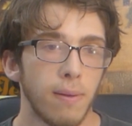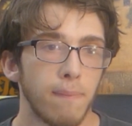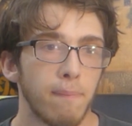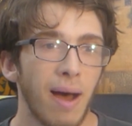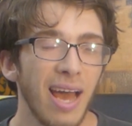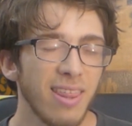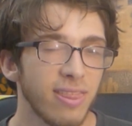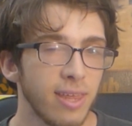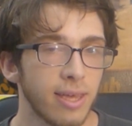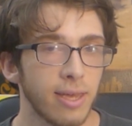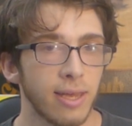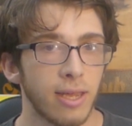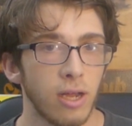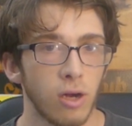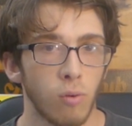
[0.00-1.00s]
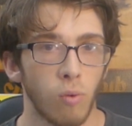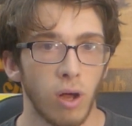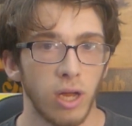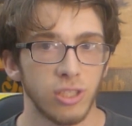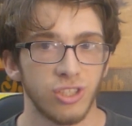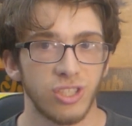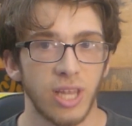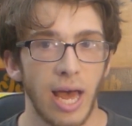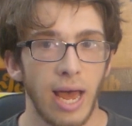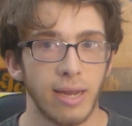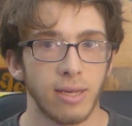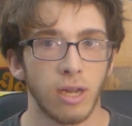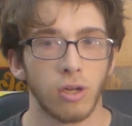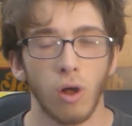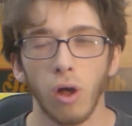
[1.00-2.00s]
My thinking here was
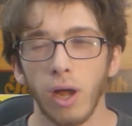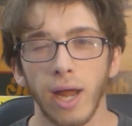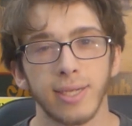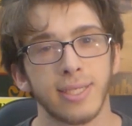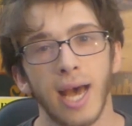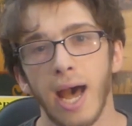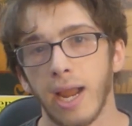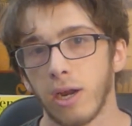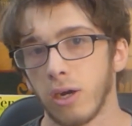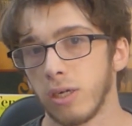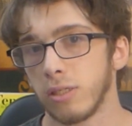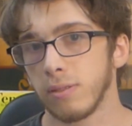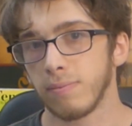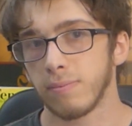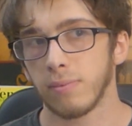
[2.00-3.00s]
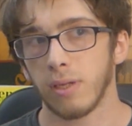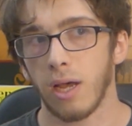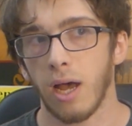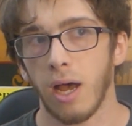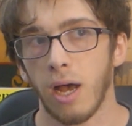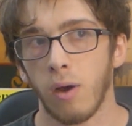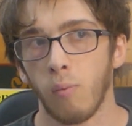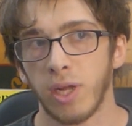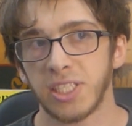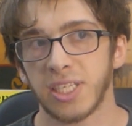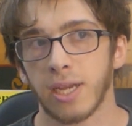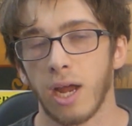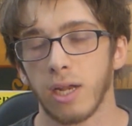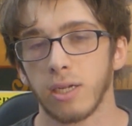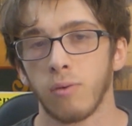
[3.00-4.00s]
that Nadal got tired once
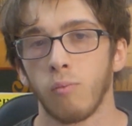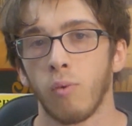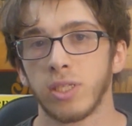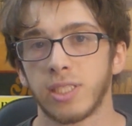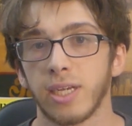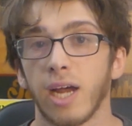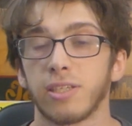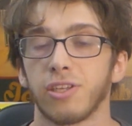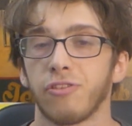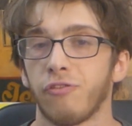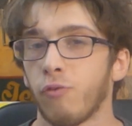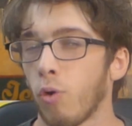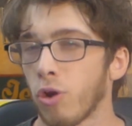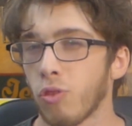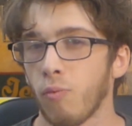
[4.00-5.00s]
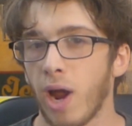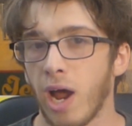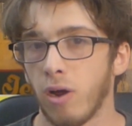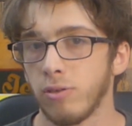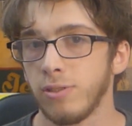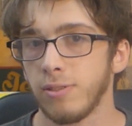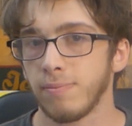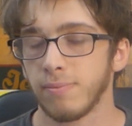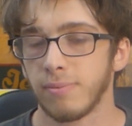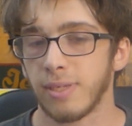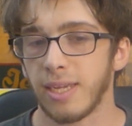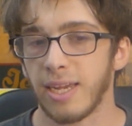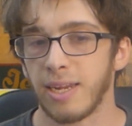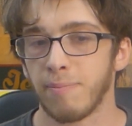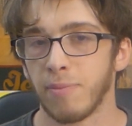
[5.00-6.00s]
he got to the 4th round
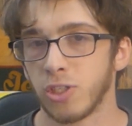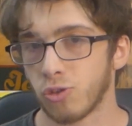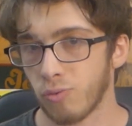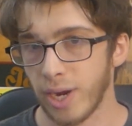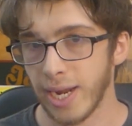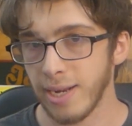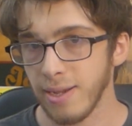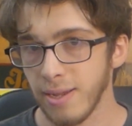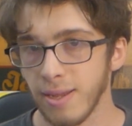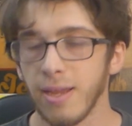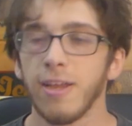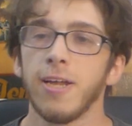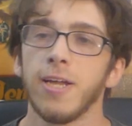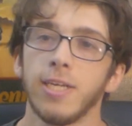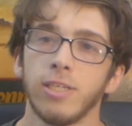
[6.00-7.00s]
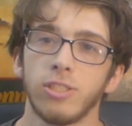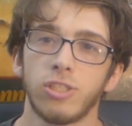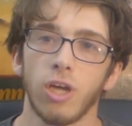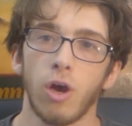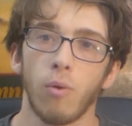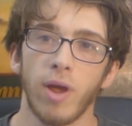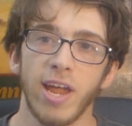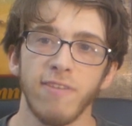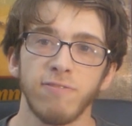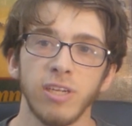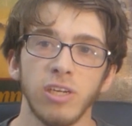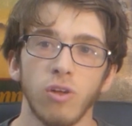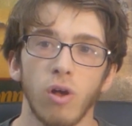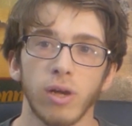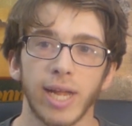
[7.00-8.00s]
in Madrid. So if
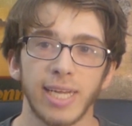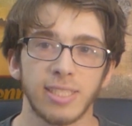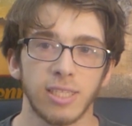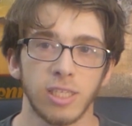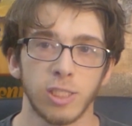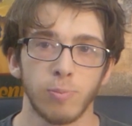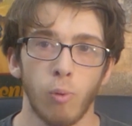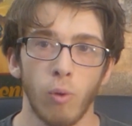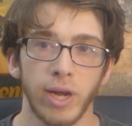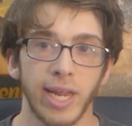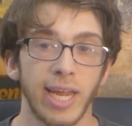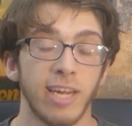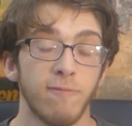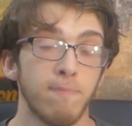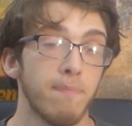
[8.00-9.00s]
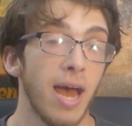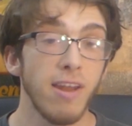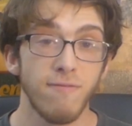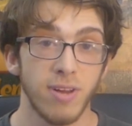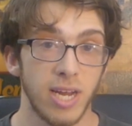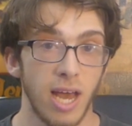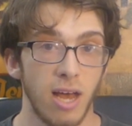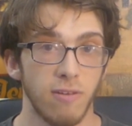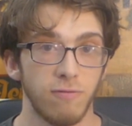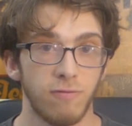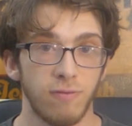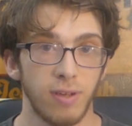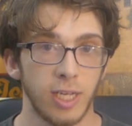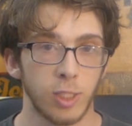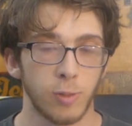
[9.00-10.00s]
Nadal gets to this point, and if Medvedev
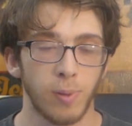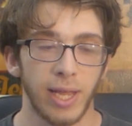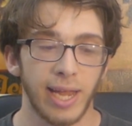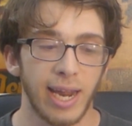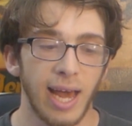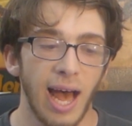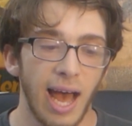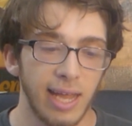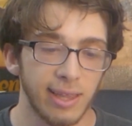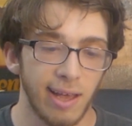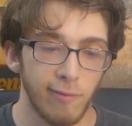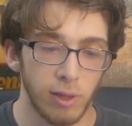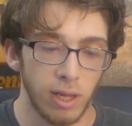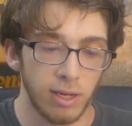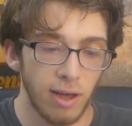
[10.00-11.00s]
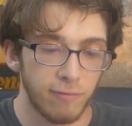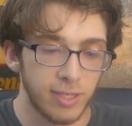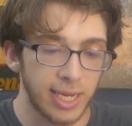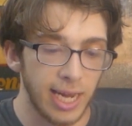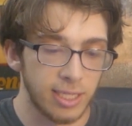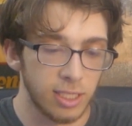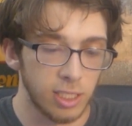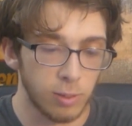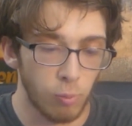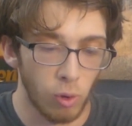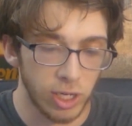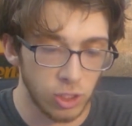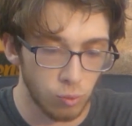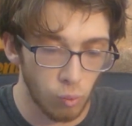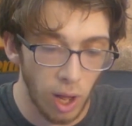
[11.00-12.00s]
is playing at a high level enough to get to this
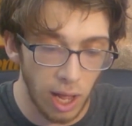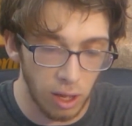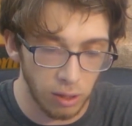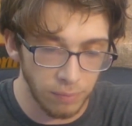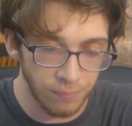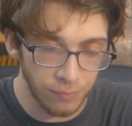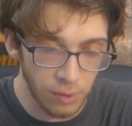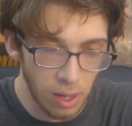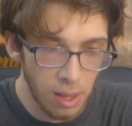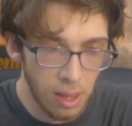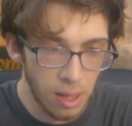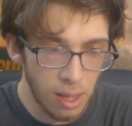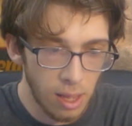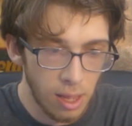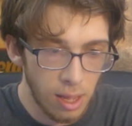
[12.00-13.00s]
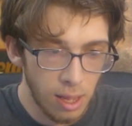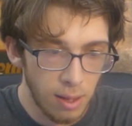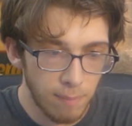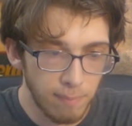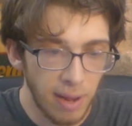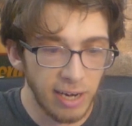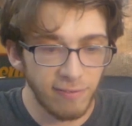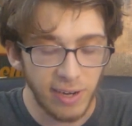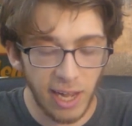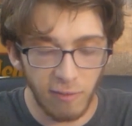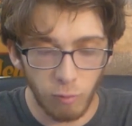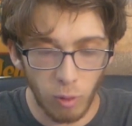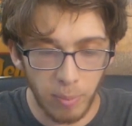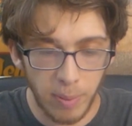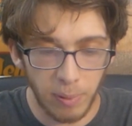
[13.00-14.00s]
point as well,
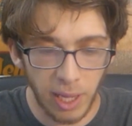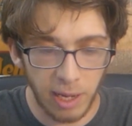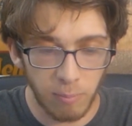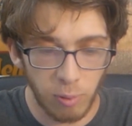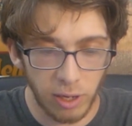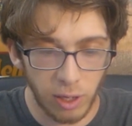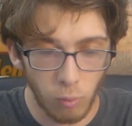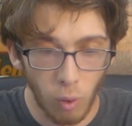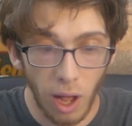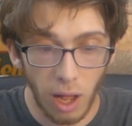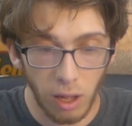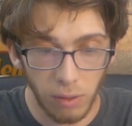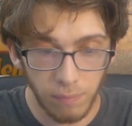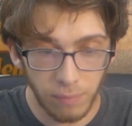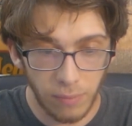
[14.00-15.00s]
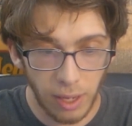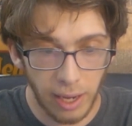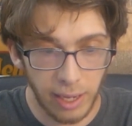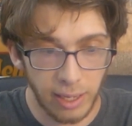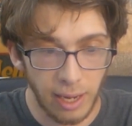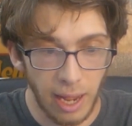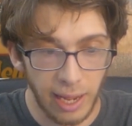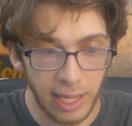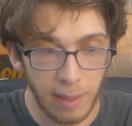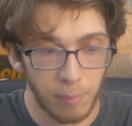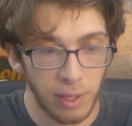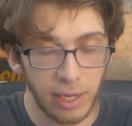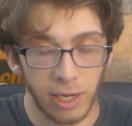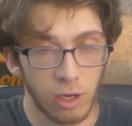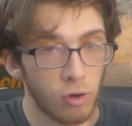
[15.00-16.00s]
Medvedev will be playing pretty well, and he
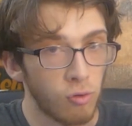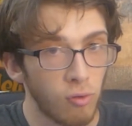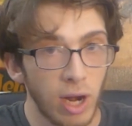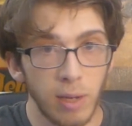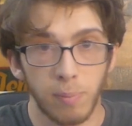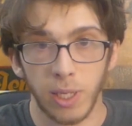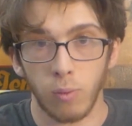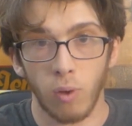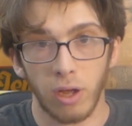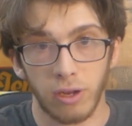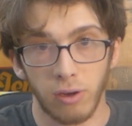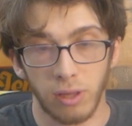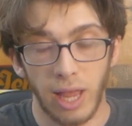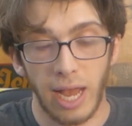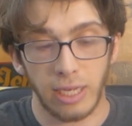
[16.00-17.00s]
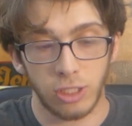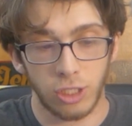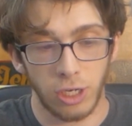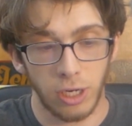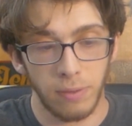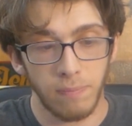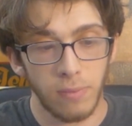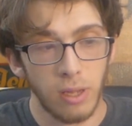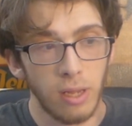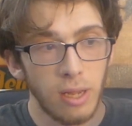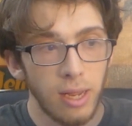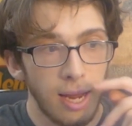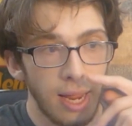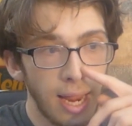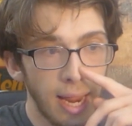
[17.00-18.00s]
played incredibly well here last year,
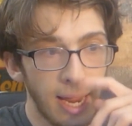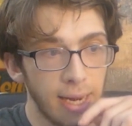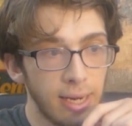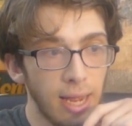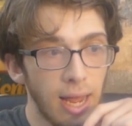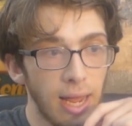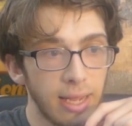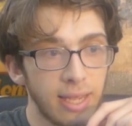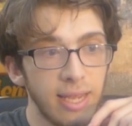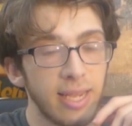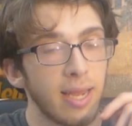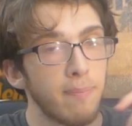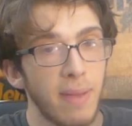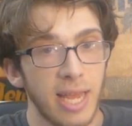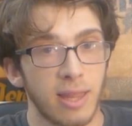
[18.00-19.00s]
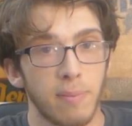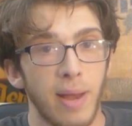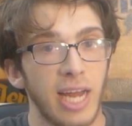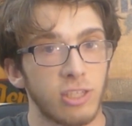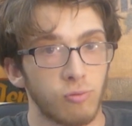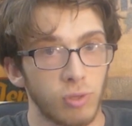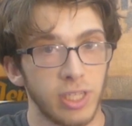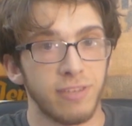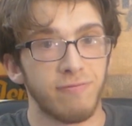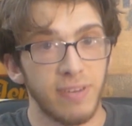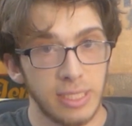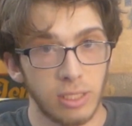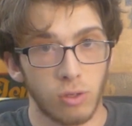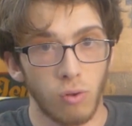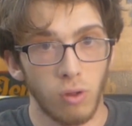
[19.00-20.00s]
and he can make the match really
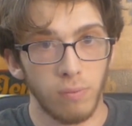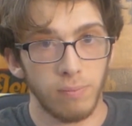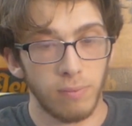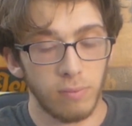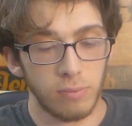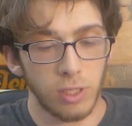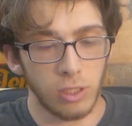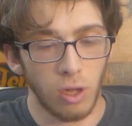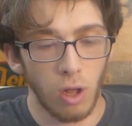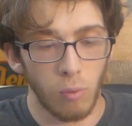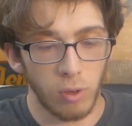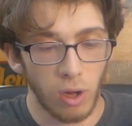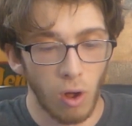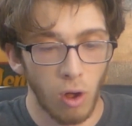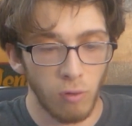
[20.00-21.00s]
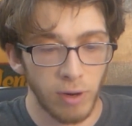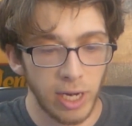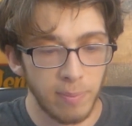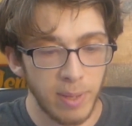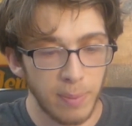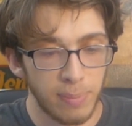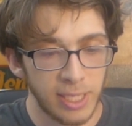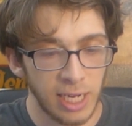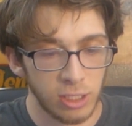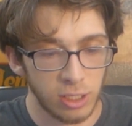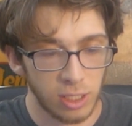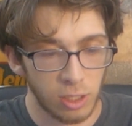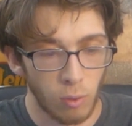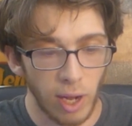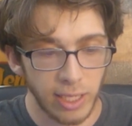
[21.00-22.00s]
physical. Nadal would already be
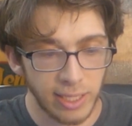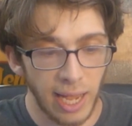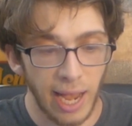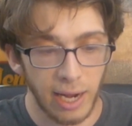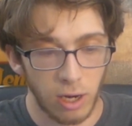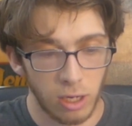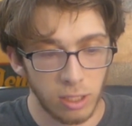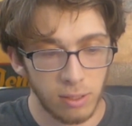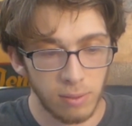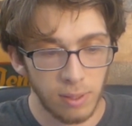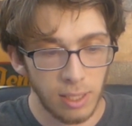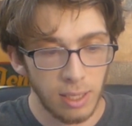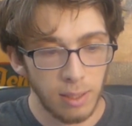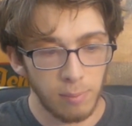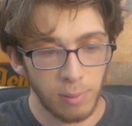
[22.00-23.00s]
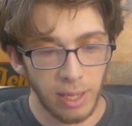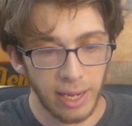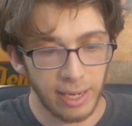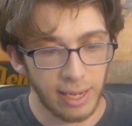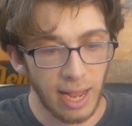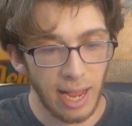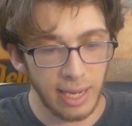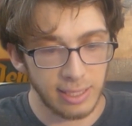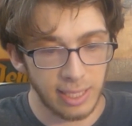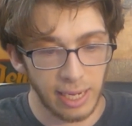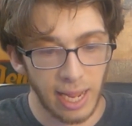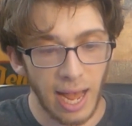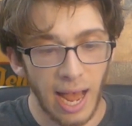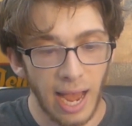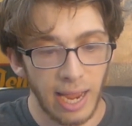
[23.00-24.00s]
potentially quite tired, playing guys like
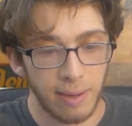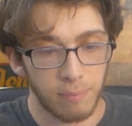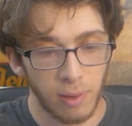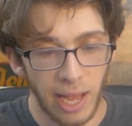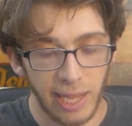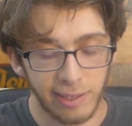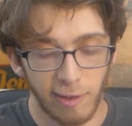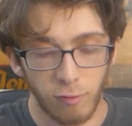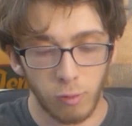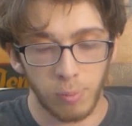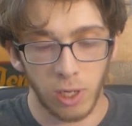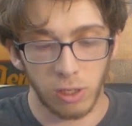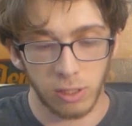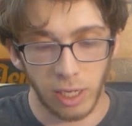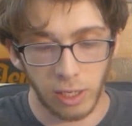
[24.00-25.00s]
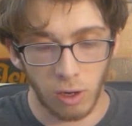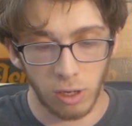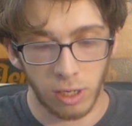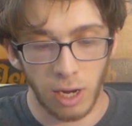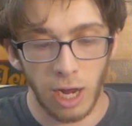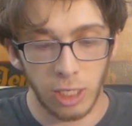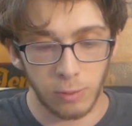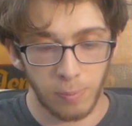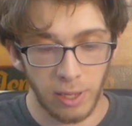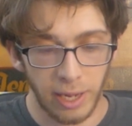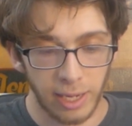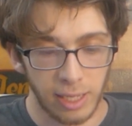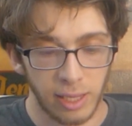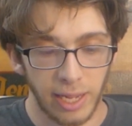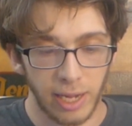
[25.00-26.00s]
a high level player like Hurkacz,
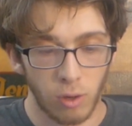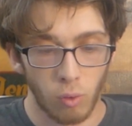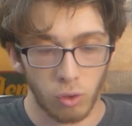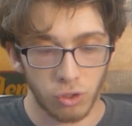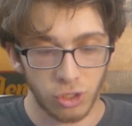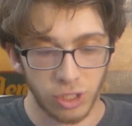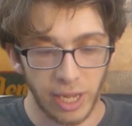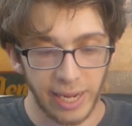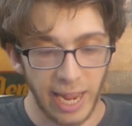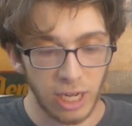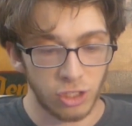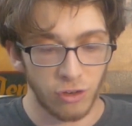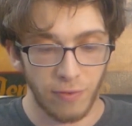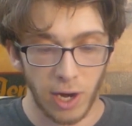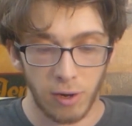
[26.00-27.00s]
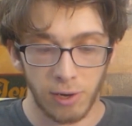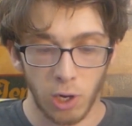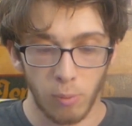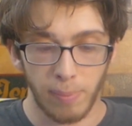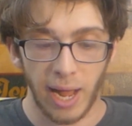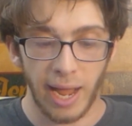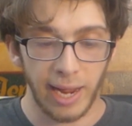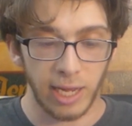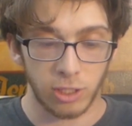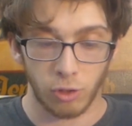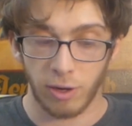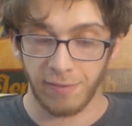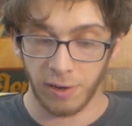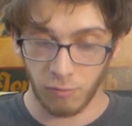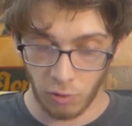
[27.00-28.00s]
playing clay quarters like Echeverry or Baez
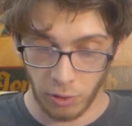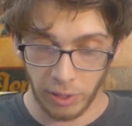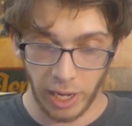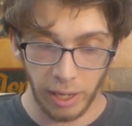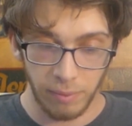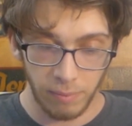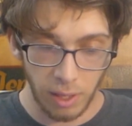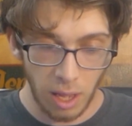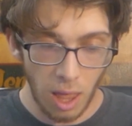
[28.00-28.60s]
or even Rune.